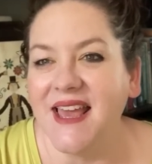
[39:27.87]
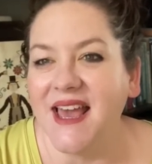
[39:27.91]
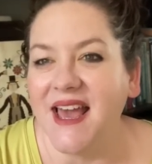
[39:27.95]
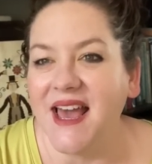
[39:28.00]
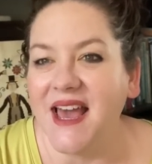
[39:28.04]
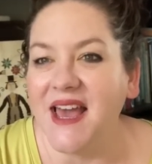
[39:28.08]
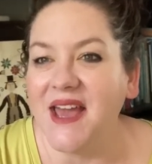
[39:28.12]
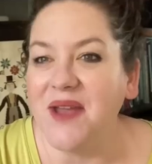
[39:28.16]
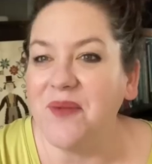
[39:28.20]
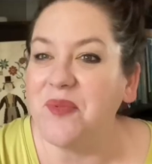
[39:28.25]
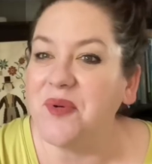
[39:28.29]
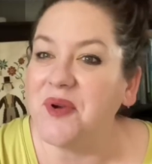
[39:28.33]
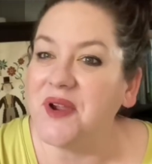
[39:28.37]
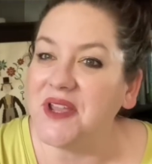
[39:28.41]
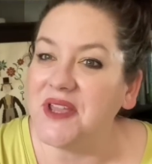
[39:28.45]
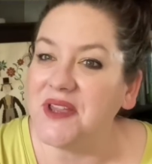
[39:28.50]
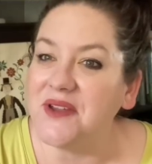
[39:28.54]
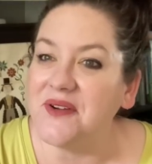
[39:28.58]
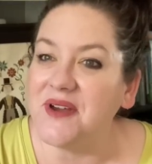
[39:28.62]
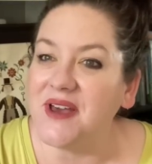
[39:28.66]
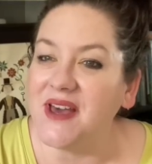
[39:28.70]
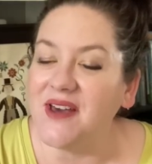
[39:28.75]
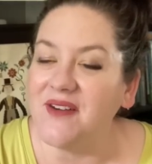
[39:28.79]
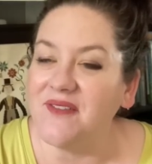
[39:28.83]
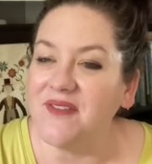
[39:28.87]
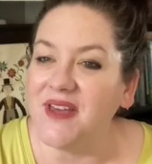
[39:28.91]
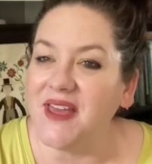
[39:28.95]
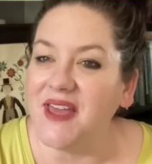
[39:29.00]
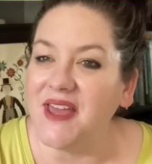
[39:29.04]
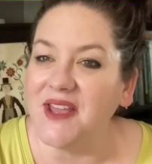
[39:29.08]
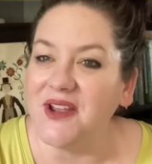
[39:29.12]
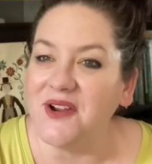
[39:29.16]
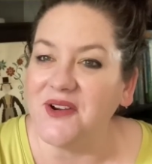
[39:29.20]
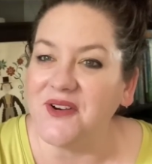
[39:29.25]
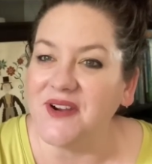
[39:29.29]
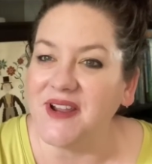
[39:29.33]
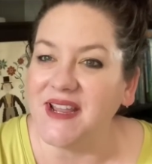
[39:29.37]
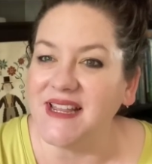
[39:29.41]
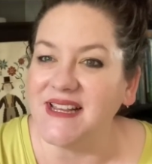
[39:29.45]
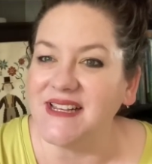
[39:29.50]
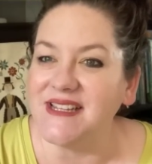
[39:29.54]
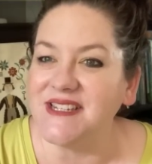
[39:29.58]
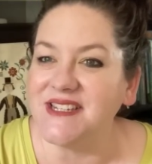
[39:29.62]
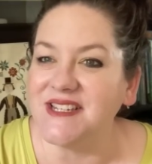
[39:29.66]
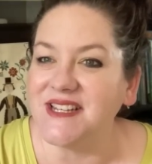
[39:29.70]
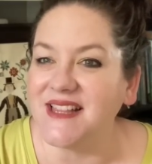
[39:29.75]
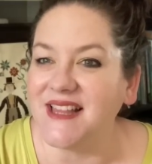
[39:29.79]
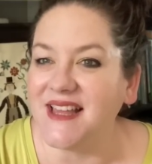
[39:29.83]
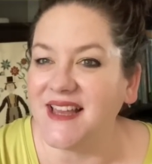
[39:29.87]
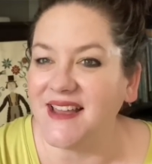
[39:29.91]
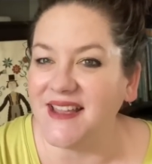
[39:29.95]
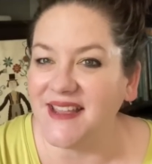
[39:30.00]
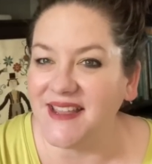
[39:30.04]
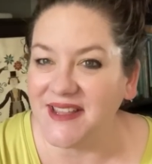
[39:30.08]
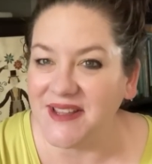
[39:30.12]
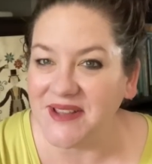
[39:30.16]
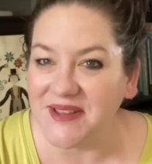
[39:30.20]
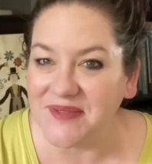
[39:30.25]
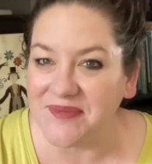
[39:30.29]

I pray you have a great July.